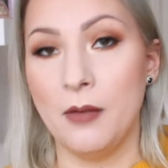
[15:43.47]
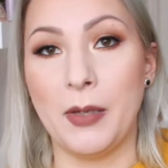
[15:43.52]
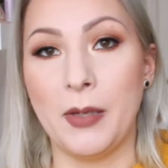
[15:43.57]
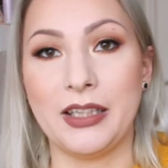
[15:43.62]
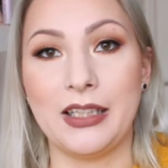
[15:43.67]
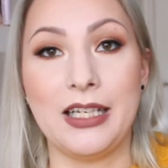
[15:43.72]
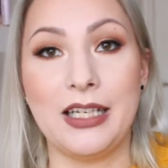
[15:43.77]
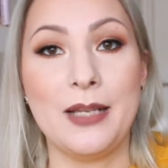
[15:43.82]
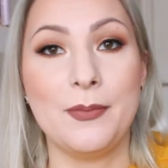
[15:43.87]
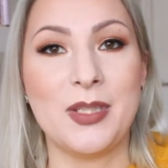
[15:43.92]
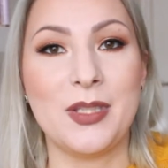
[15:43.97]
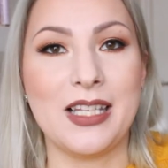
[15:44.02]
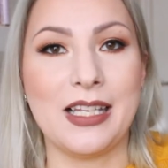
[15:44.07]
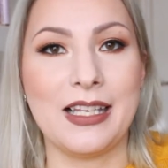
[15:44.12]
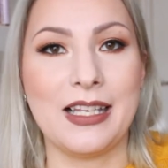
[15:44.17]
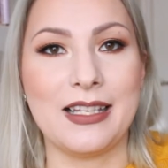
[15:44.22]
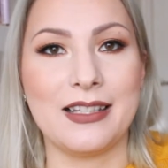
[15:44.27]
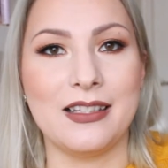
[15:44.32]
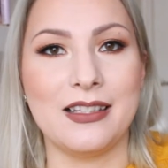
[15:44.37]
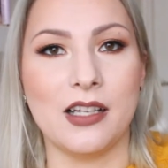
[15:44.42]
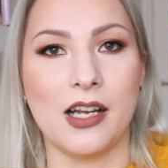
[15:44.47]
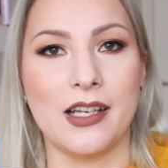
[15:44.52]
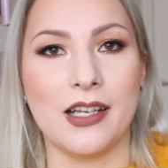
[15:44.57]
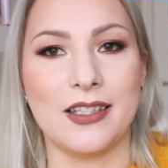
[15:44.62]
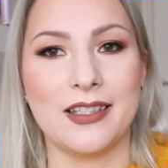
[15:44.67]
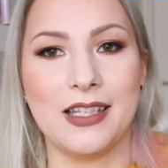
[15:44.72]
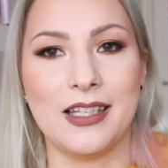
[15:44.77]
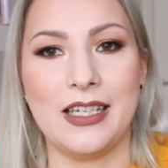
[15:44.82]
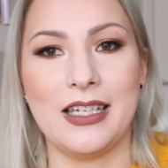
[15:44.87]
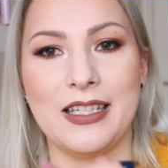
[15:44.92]
But the lipstick is
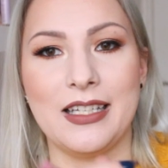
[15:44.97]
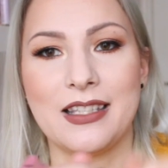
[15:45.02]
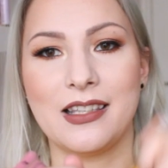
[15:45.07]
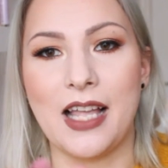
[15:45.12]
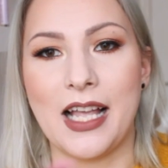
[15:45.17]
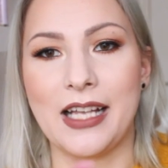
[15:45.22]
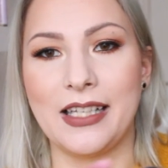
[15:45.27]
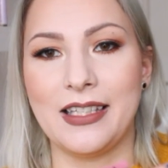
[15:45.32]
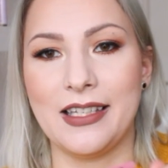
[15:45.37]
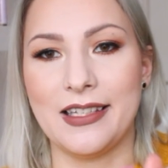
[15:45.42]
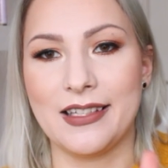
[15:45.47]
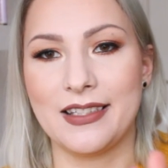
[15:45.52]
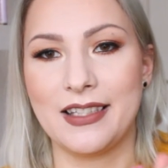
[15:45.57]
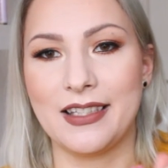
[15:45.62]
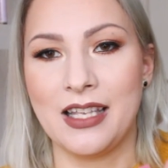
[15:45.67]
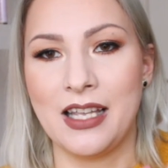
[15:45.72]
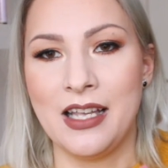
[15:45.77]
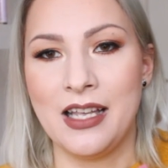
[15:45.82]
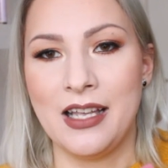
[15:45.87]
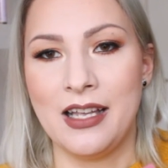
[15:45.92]
nice. It is like this